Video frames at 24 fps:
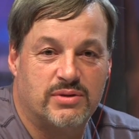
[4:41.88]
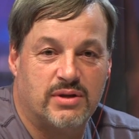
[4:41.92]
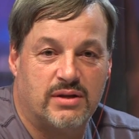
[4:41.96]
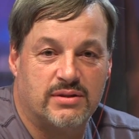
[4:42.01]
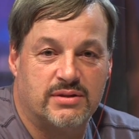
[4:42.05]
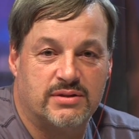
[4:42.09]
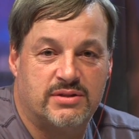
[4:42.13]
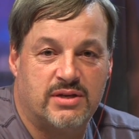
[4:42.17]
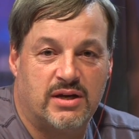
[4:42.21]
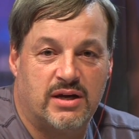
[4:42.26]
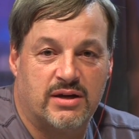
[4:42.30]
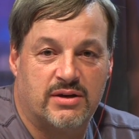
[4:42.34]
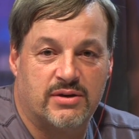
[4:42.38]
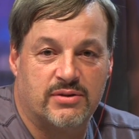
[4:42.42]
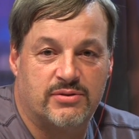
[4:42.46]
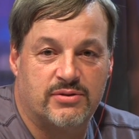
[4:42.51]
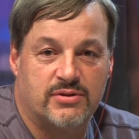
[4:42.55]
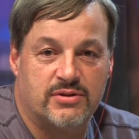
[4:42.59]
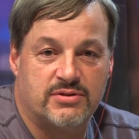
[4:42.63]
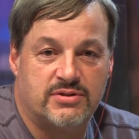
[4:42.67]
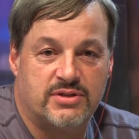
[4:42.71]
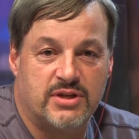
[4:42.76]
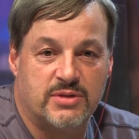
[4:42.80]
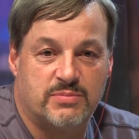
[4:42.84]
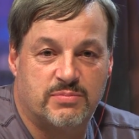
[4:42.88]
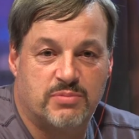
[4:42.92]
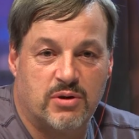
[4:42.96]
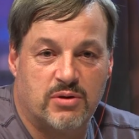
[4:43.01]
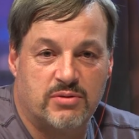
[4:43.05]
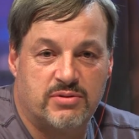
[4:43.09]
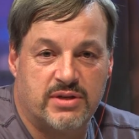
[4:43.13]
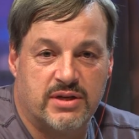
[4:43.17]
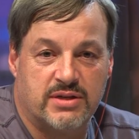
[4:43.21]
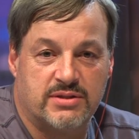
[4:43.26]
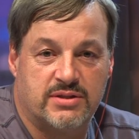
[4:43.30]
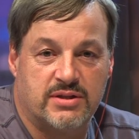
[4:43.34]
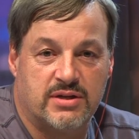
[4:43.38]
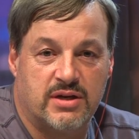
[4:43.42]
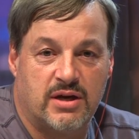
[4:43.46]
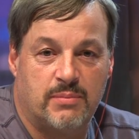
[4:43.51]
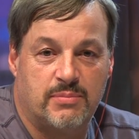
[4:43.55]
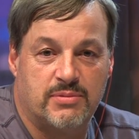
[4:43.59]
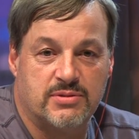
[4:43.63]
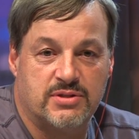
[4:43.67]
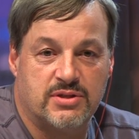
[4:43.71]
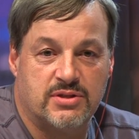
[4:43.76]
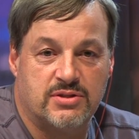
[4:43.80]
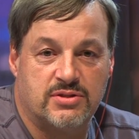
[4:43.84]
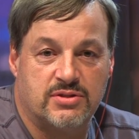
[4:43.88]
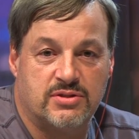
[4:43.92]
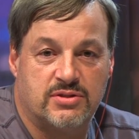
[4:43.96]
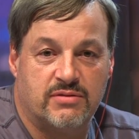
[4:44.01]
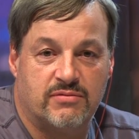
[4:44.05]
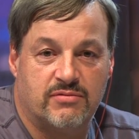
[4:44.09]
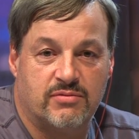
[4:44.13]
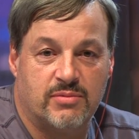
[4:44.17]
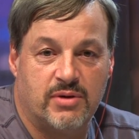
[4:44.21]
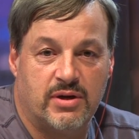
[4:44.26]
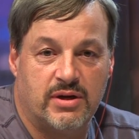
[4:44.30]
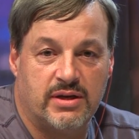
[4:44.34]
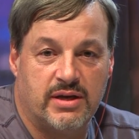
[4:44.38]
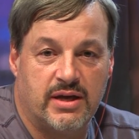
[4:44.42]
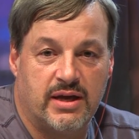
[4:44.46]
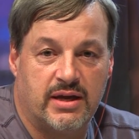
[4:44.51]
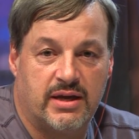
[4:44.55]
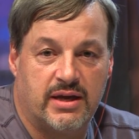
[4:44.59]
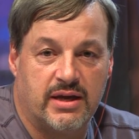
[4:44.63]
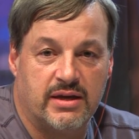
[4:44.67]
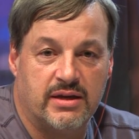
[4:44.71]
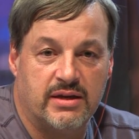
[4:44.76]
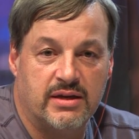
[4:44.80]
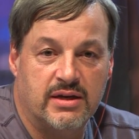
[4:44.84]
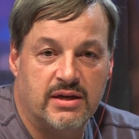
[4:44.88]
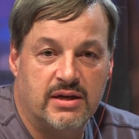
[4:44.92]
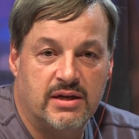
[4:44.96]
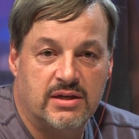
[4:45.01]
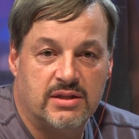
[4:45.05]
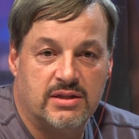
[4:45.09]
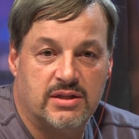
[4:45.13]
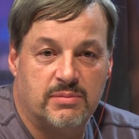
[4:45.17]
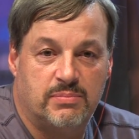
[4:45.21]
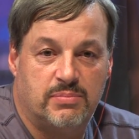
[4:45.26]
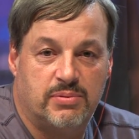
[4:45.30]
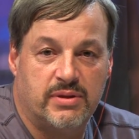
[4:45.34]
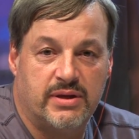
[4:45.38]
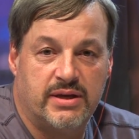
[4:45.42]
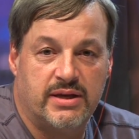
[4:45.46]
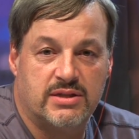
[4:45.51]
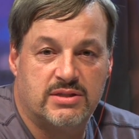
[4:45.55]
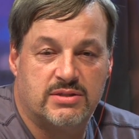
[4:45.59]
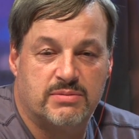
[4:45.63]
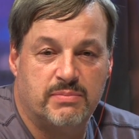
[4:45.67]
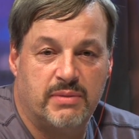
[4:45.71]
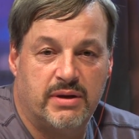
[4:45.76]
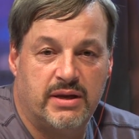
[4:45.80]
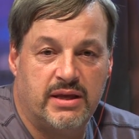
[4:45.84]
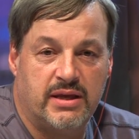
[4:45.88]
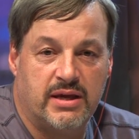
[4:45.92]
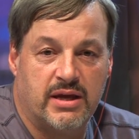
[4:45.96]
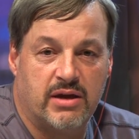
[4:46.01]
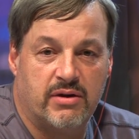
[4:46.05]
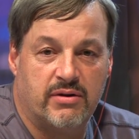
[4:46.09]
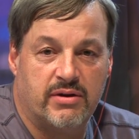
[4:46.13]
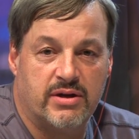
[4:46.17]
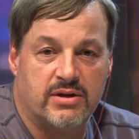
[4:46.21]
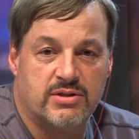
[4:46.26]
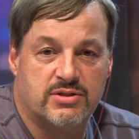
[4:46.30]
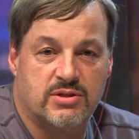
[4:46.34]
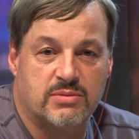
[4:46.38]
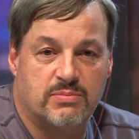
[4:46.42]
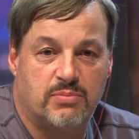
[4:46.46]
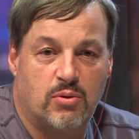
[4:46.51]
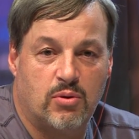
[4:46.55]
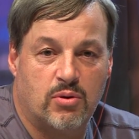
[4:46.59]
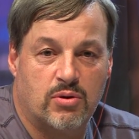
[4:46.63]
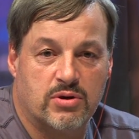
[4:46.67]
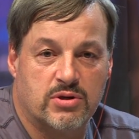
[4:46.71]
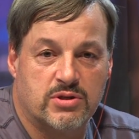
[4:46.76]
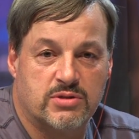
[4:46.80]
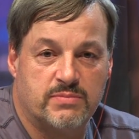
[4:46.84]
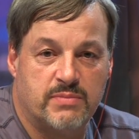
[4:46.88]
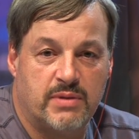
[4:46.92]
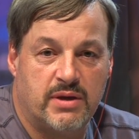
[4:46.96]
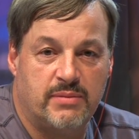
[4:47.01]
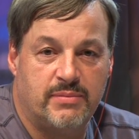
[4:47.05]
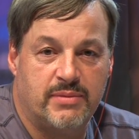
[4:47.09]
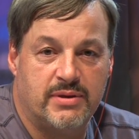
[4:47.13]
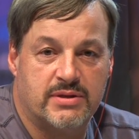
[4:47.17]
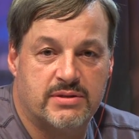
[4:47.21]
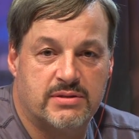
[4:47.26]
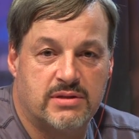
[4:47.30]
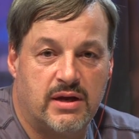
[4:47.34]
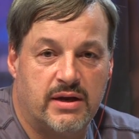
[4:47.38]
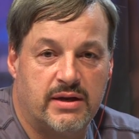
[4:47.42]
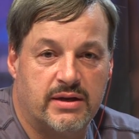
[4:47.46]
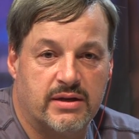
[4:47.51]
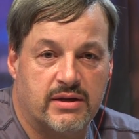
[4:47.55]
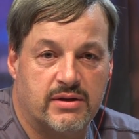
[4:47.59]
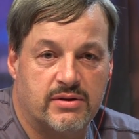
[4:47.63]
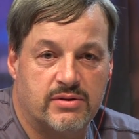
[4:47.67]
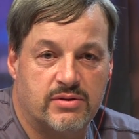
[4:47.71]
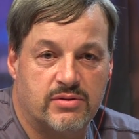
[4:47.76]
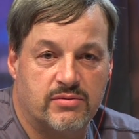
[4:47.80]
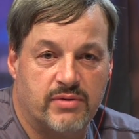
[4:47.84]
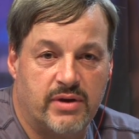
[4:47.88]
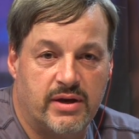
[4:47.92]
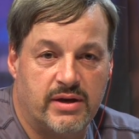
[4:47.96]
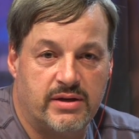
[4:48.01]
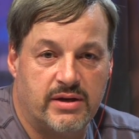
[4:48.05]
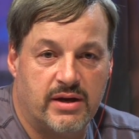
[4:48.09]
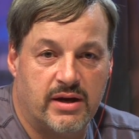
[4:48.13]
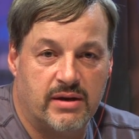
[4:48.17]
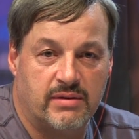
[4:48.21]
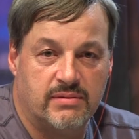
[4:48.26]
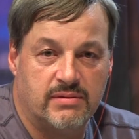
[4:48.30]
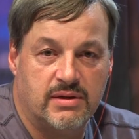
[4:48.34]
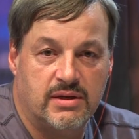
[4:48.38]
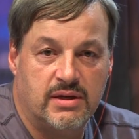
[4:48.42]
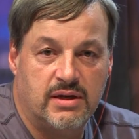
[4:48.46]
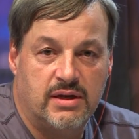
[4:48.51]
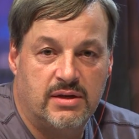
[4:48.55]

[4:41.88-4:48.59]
with all the talk of Thursday's protest in opposition to Vermont Yankee, the plant's many area supporters may be sliding under the radar.